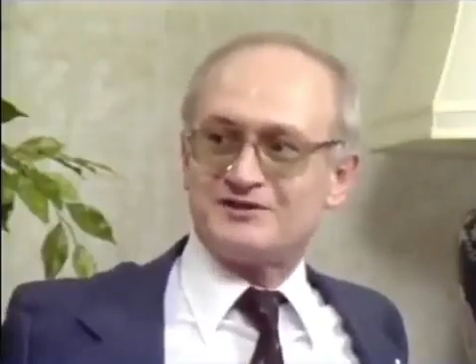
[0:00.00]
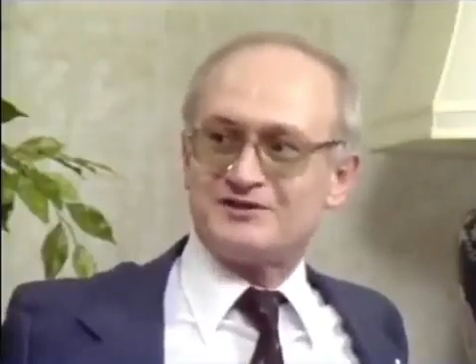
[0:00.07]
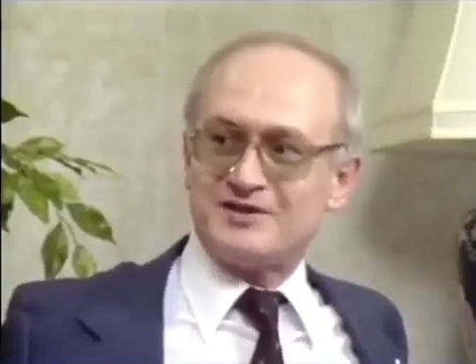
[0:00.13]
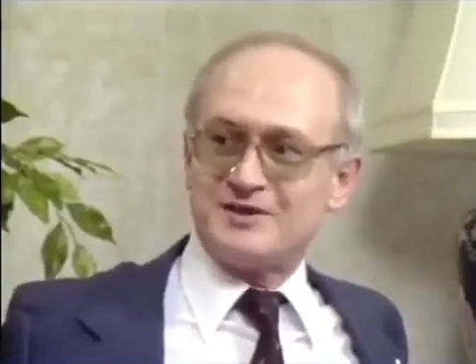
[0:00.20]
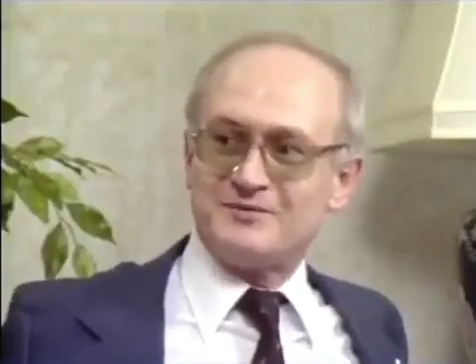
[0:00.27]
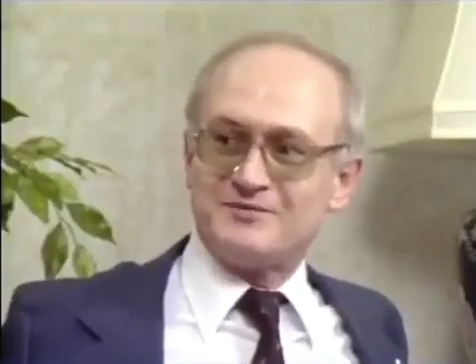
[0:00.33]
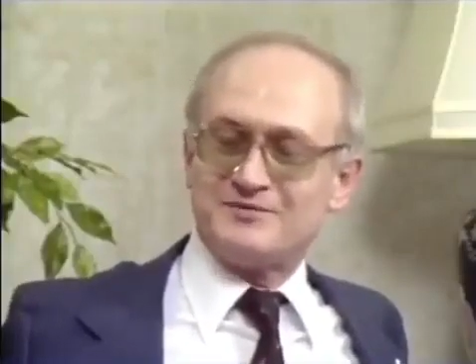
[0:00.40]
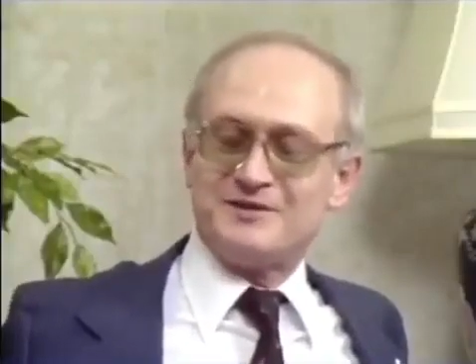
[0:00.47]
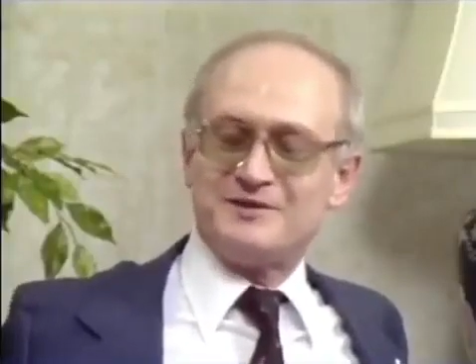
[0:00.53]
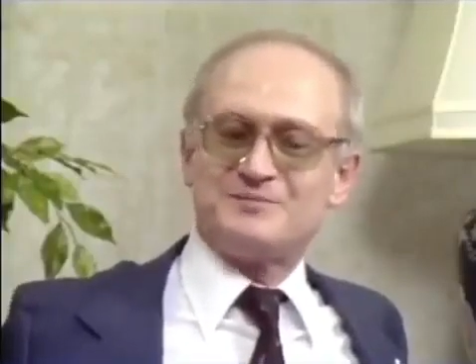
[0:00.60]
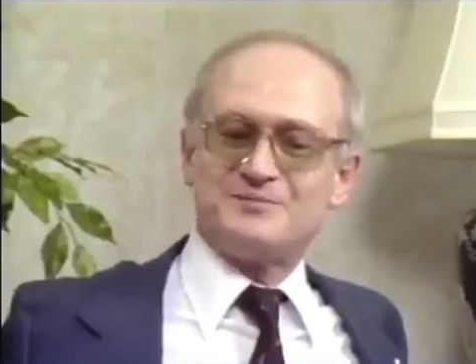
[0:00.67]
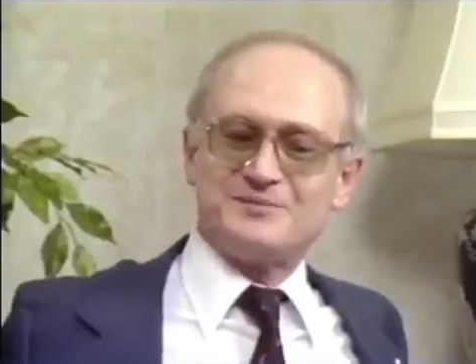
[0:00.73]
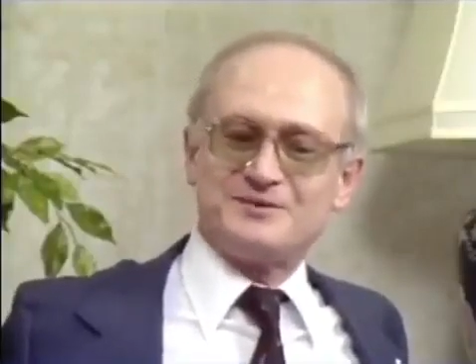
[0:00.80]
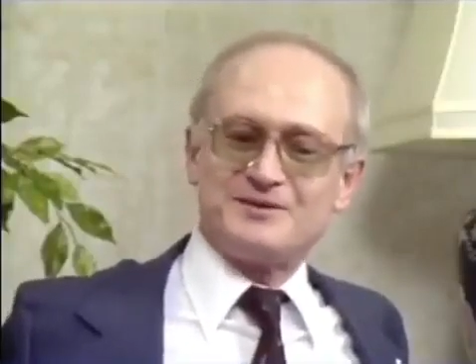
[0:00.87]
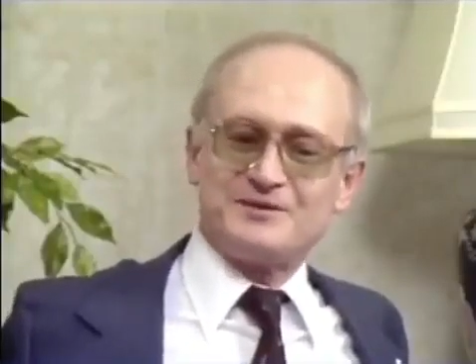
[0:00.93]
Some of
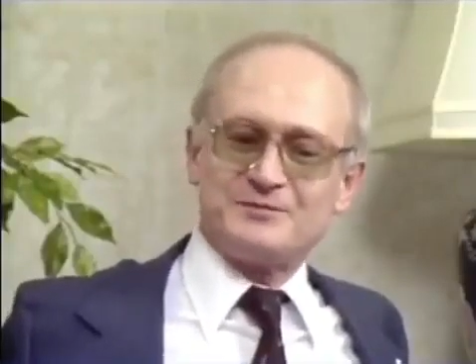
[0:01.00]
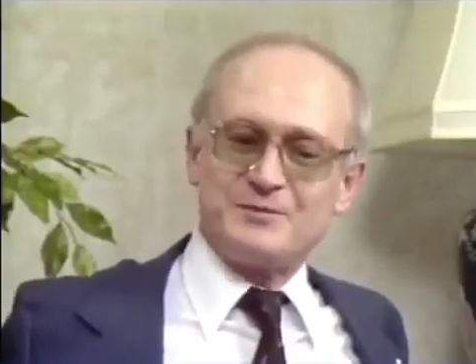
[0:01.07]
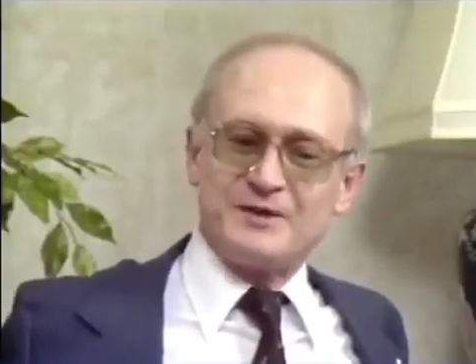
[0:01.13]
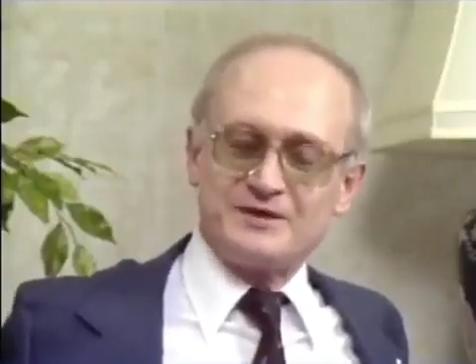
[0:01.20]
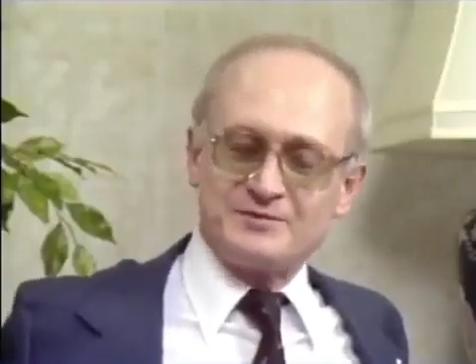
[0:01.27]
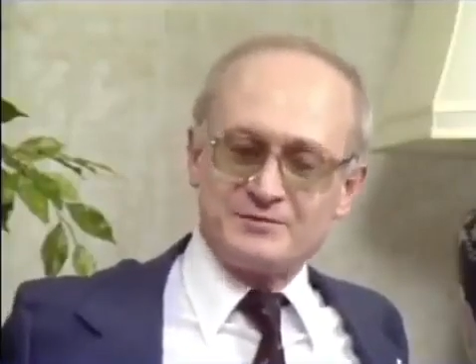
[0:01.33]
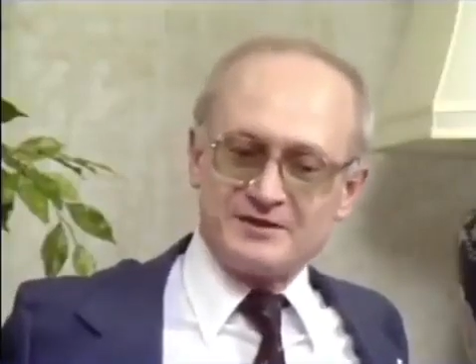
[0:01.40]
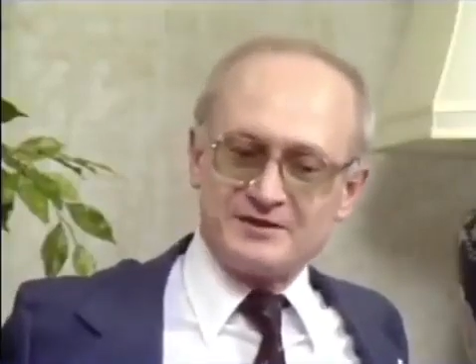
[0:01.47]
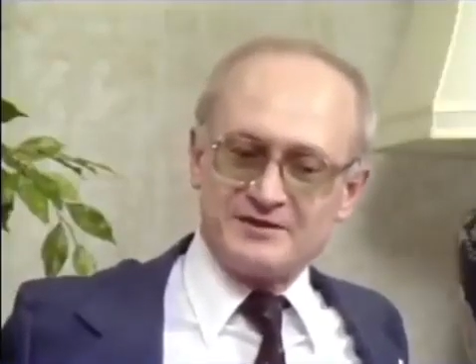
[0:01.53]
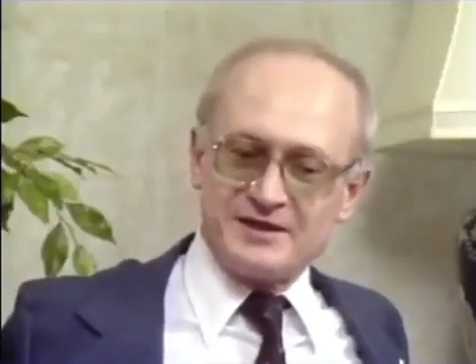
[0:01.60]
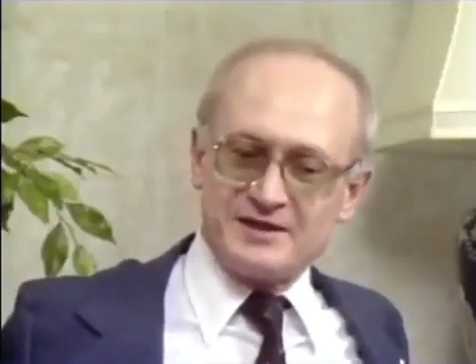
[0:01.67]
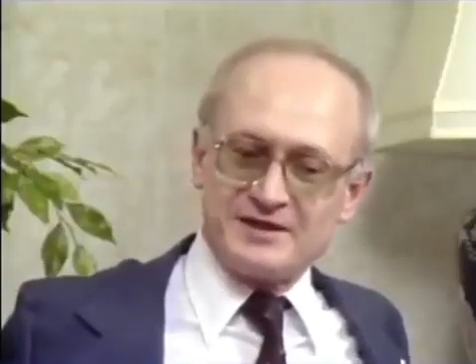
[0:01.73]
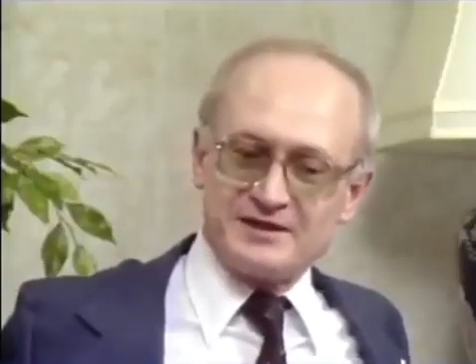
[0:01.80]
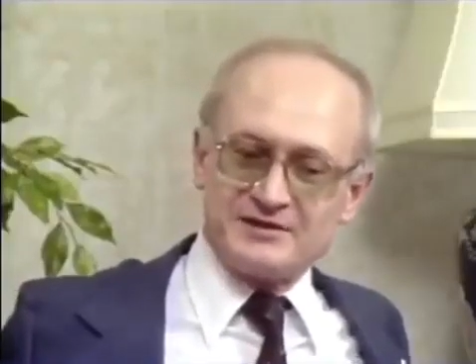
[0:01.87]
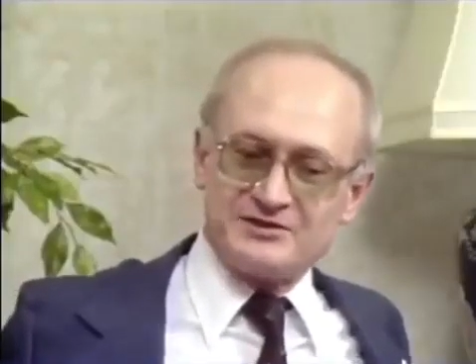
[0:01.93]
them when
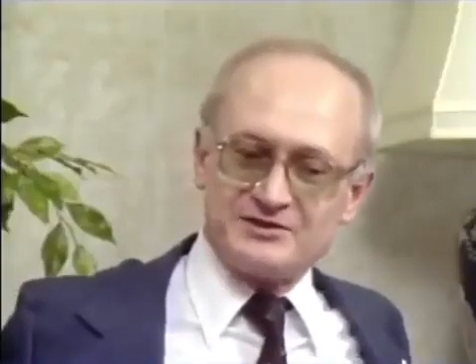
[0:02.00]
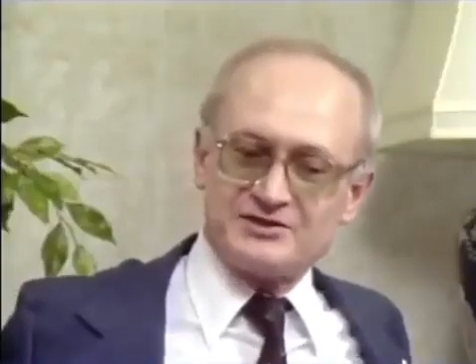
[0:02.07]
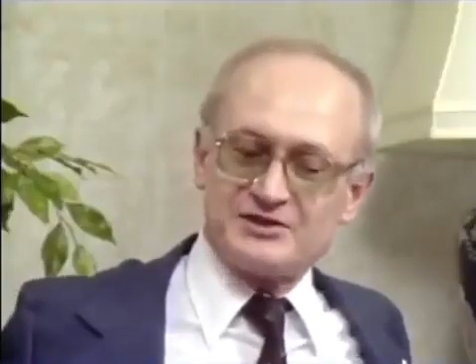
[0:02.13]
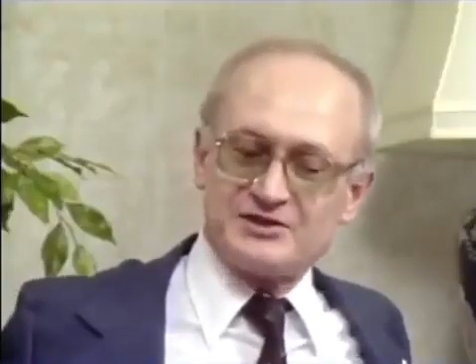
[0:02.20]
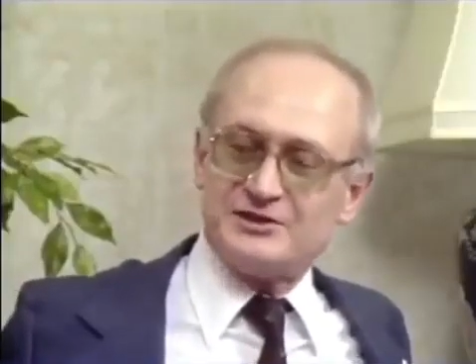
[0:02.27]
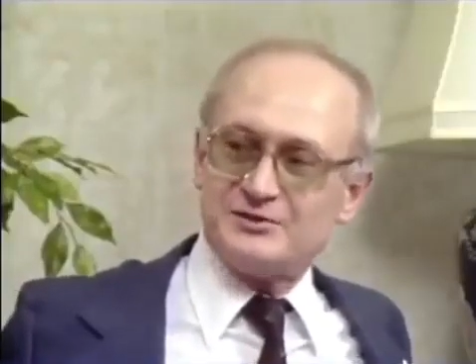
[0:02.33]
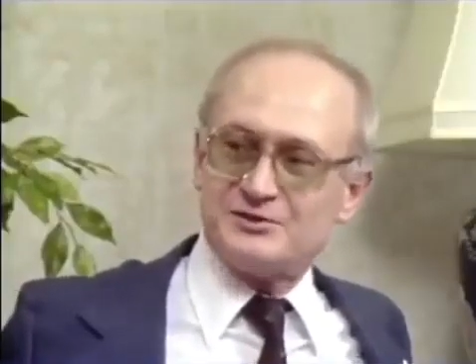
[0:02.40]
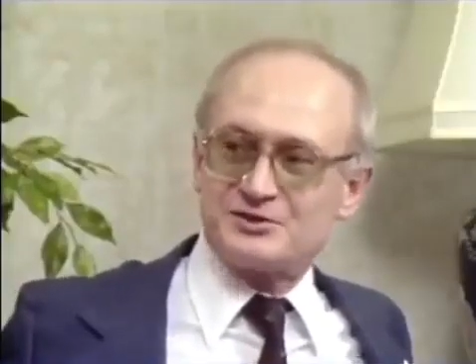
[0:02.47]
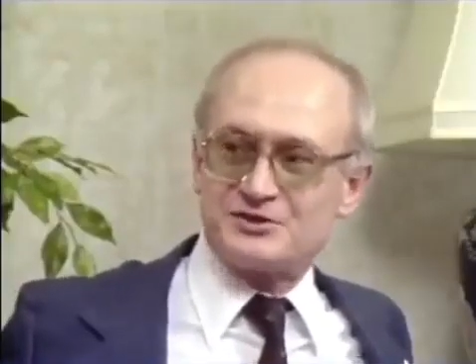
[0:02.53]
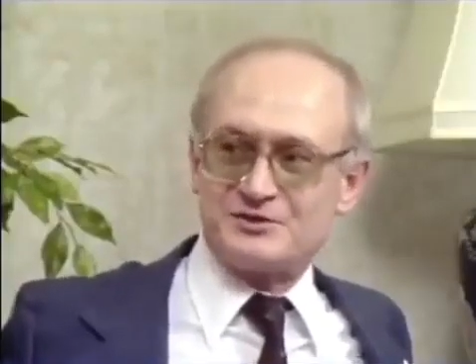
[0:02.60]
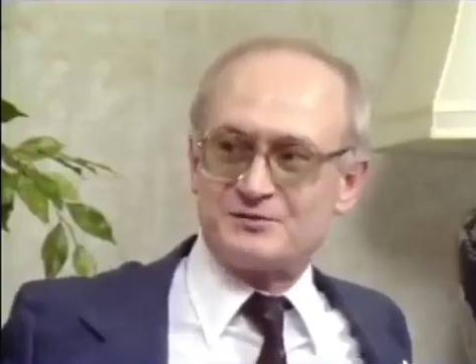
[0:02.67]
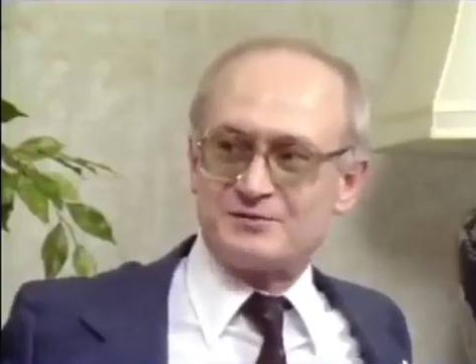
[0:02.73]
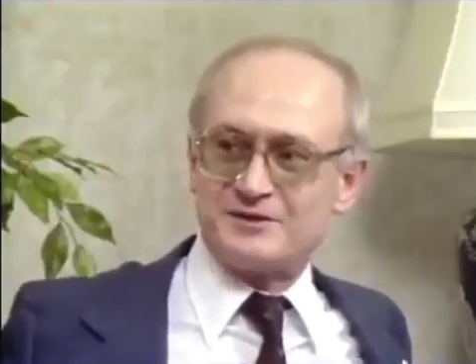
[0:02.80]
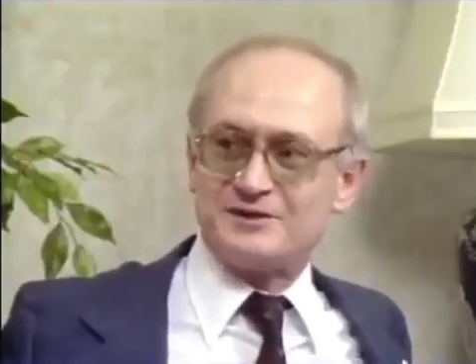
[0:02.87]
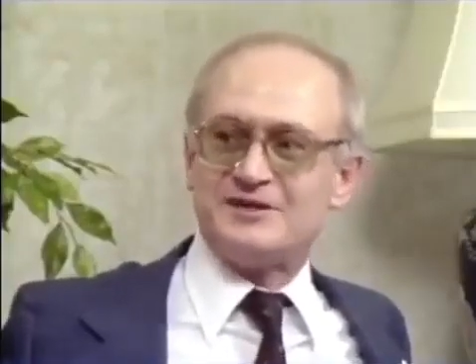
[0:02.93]
they get
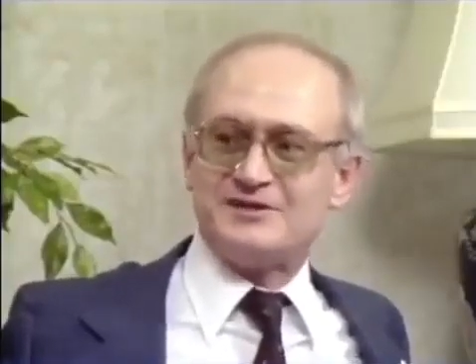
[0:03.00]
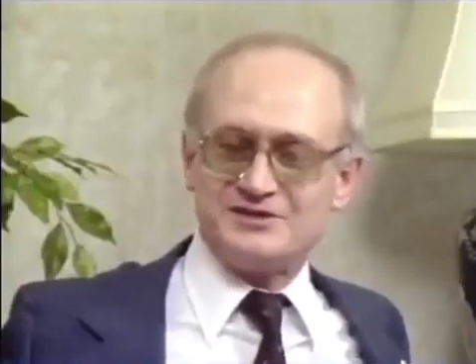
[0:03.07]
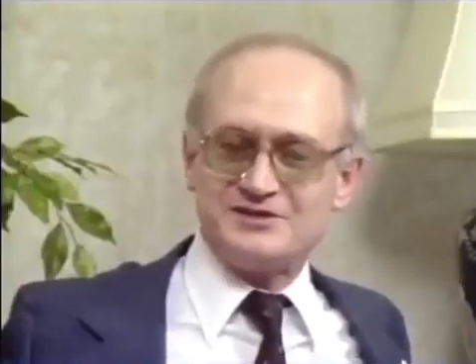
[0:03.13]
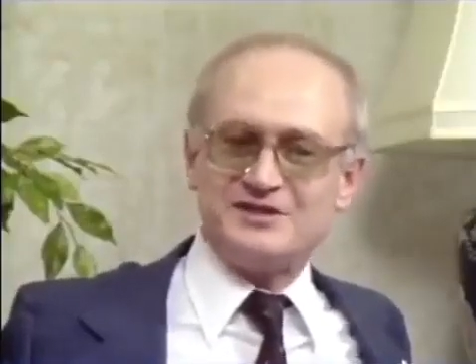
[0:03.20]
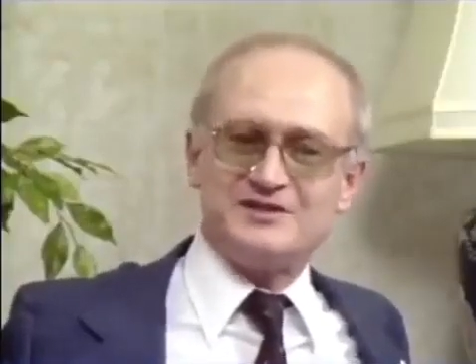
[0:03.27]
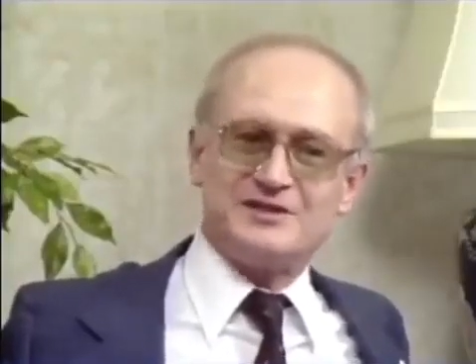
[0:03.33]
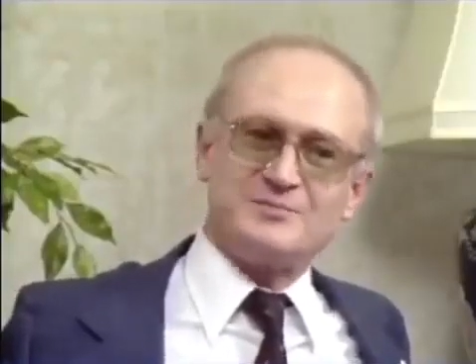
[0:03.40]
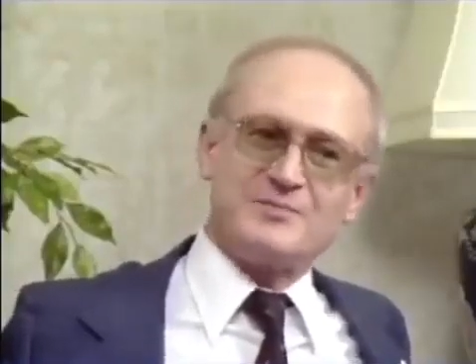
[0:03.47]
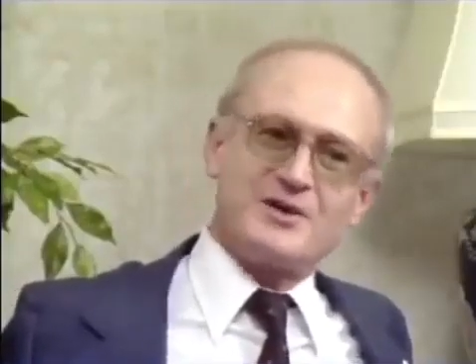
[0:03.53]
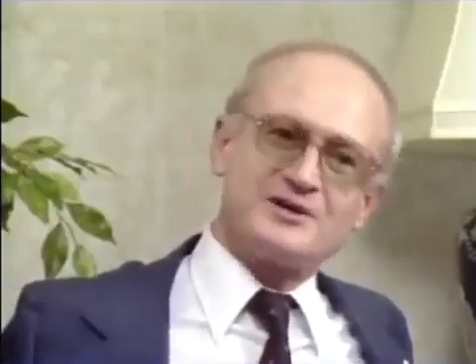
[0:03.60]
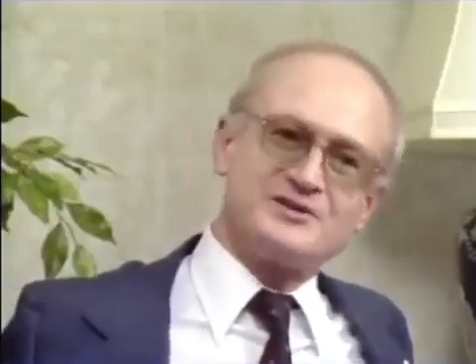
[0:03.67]
disillusioned, when they see that